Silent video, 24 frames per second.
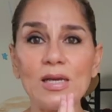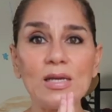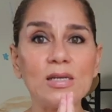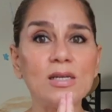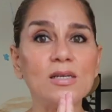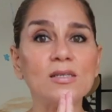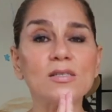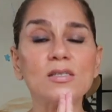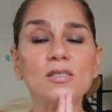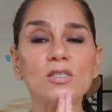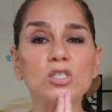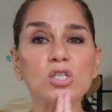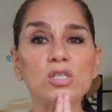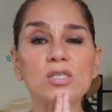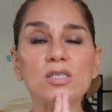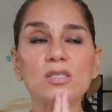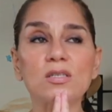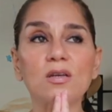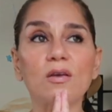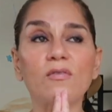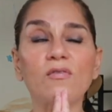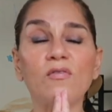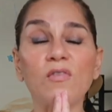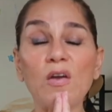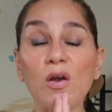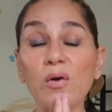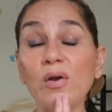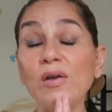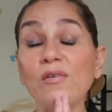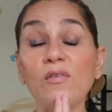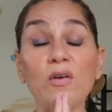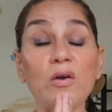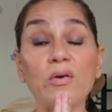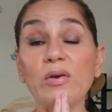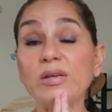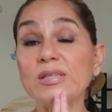It is just very,
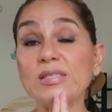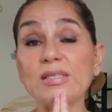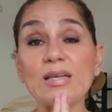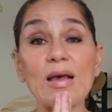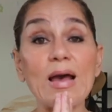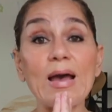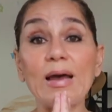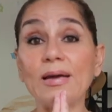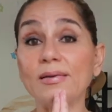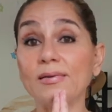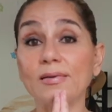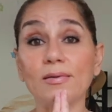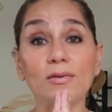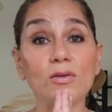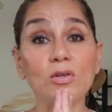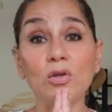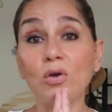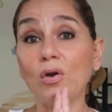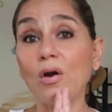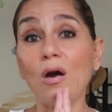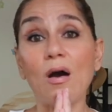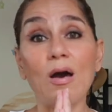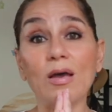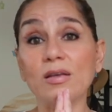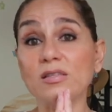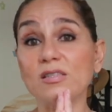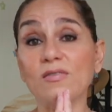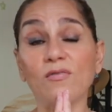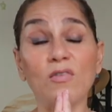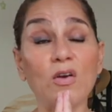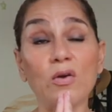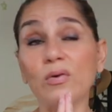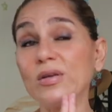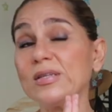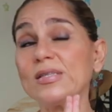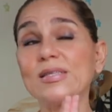very sad, you guys,
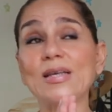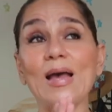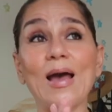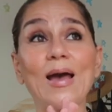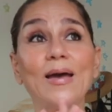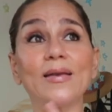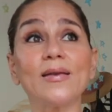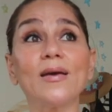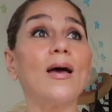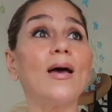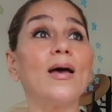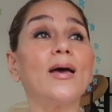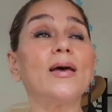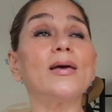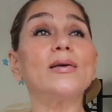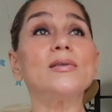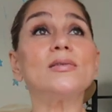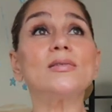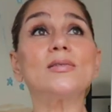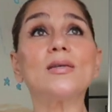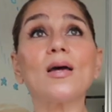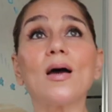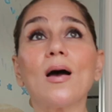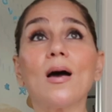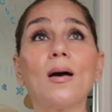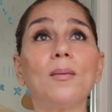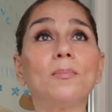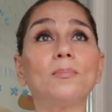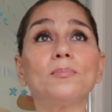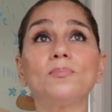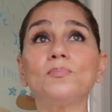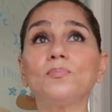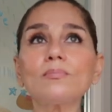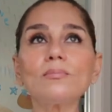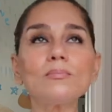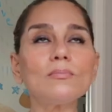very sad. And
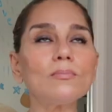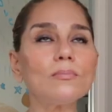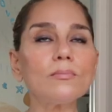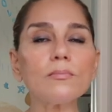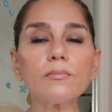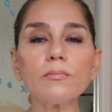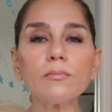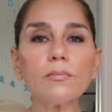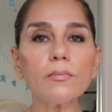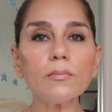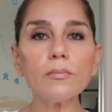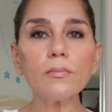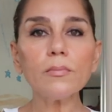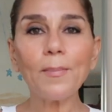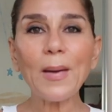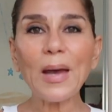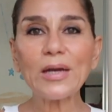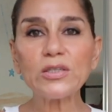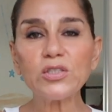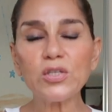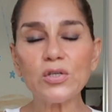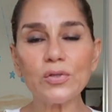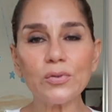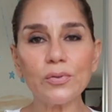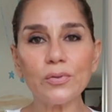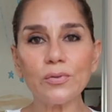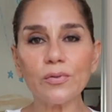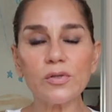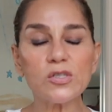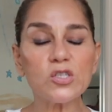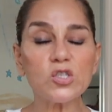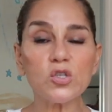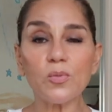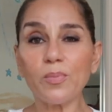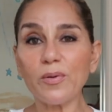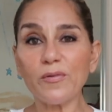back to
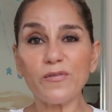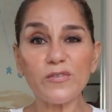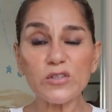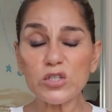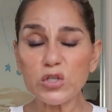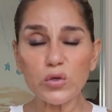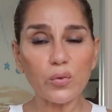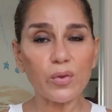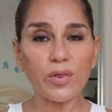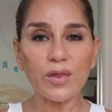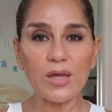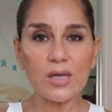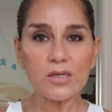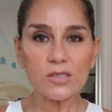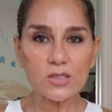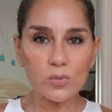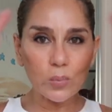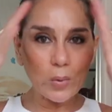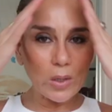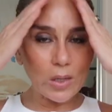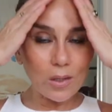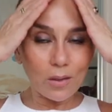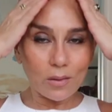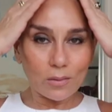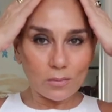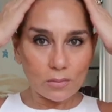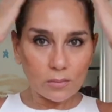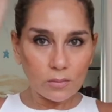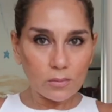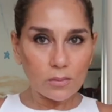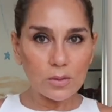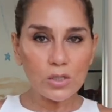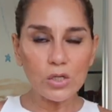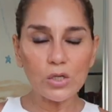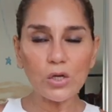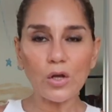superficial things, well,
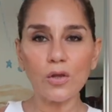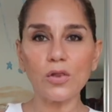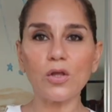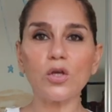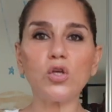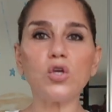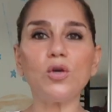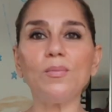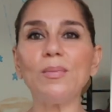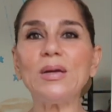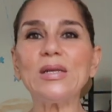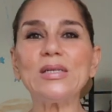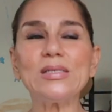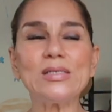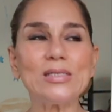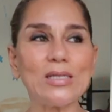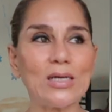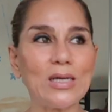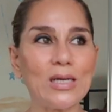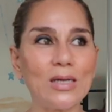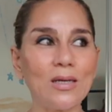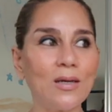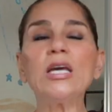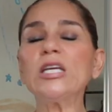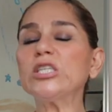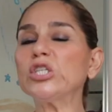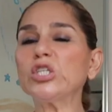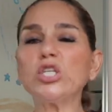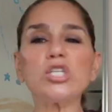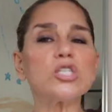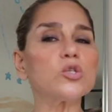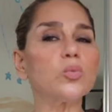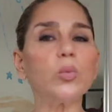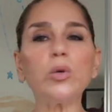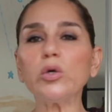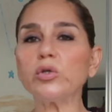you know, the humidity, it
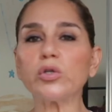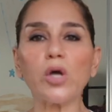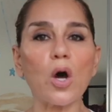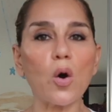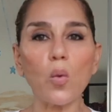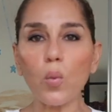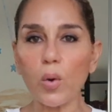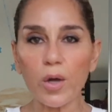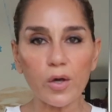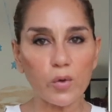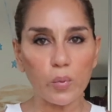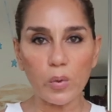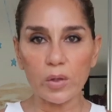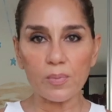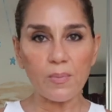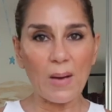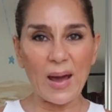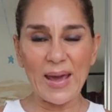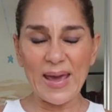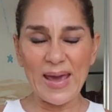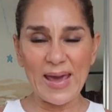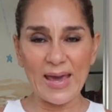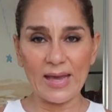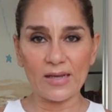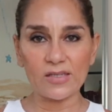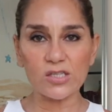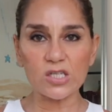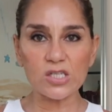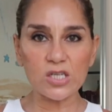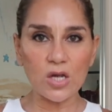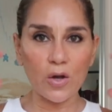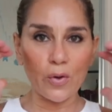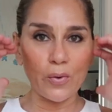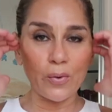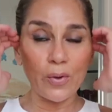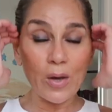just will not work with my hair.
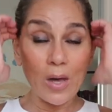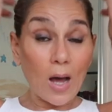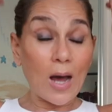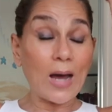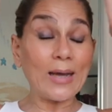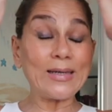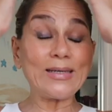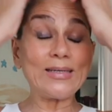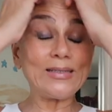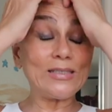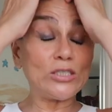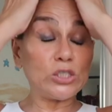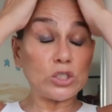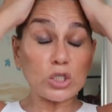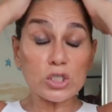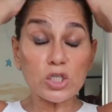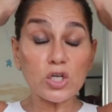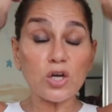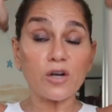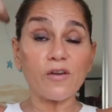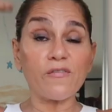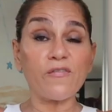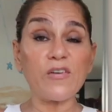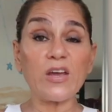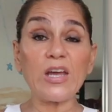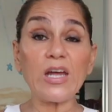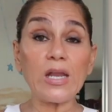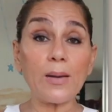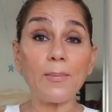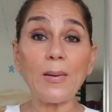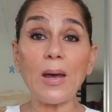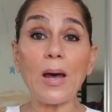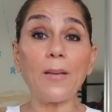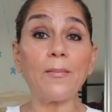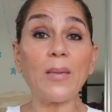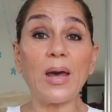So I just got to forget
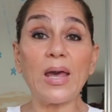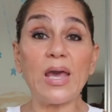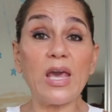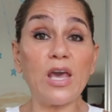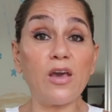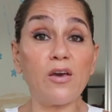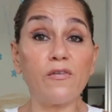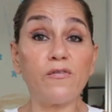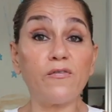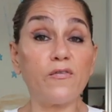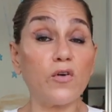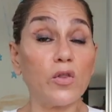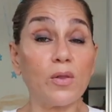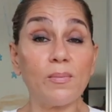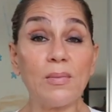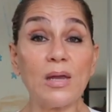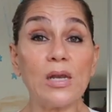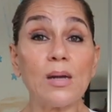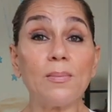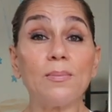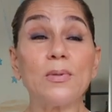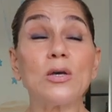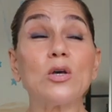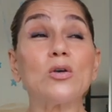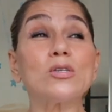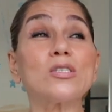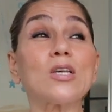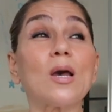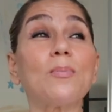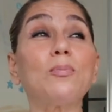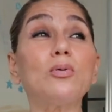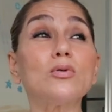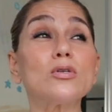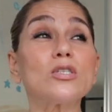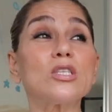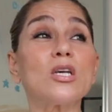about my hair for the minute because
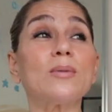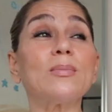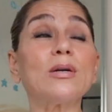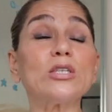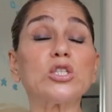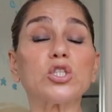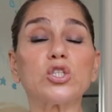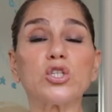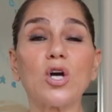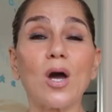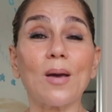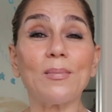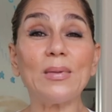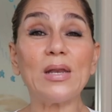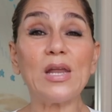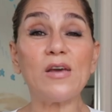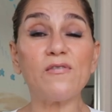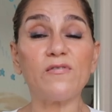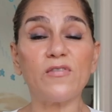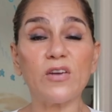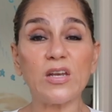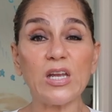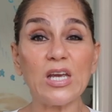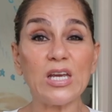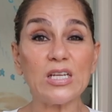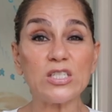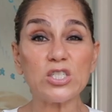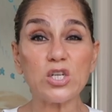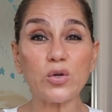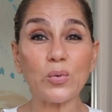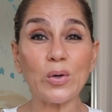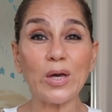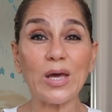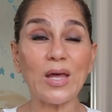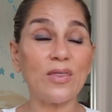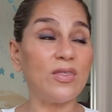I put so much time and effort
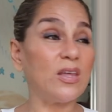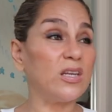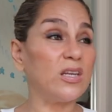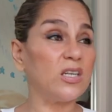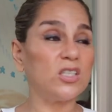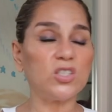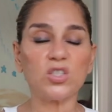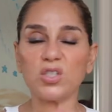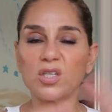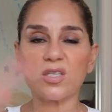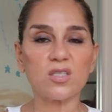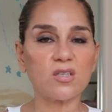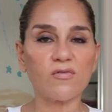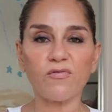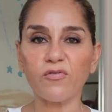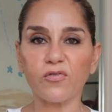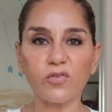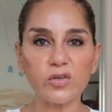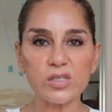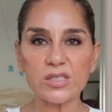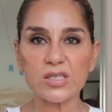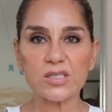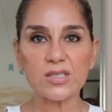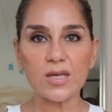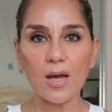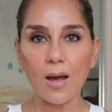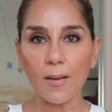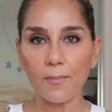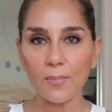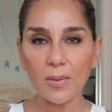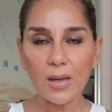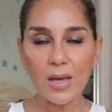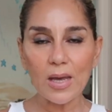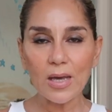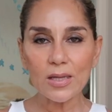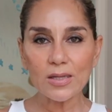into it and then it just frizzes
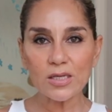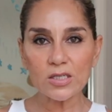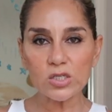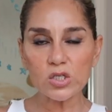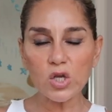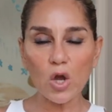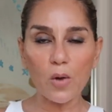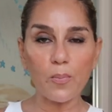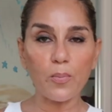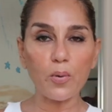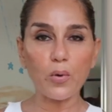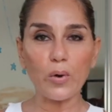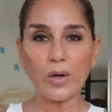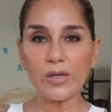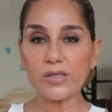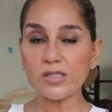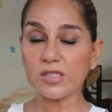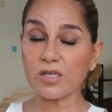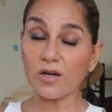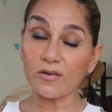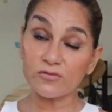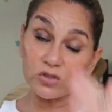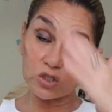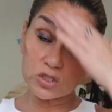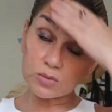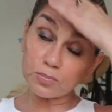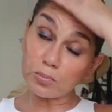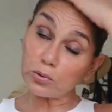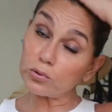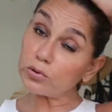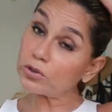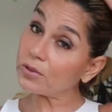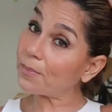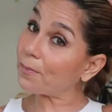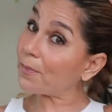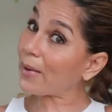up. There's no point. So I've just
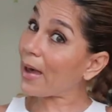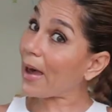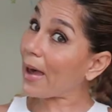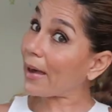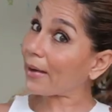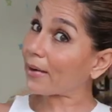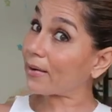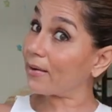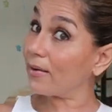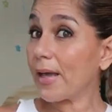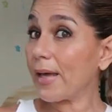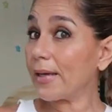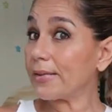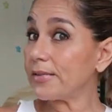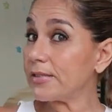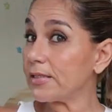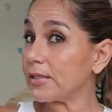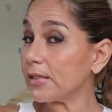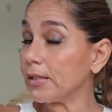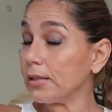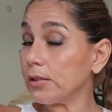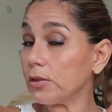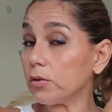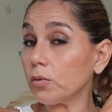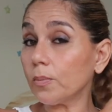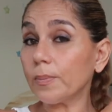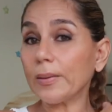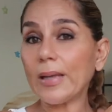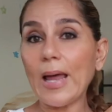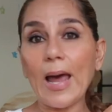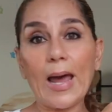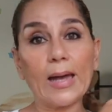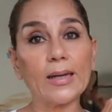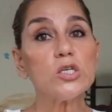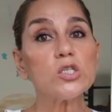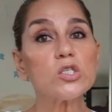pulled it back and did a little
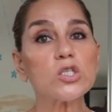plait.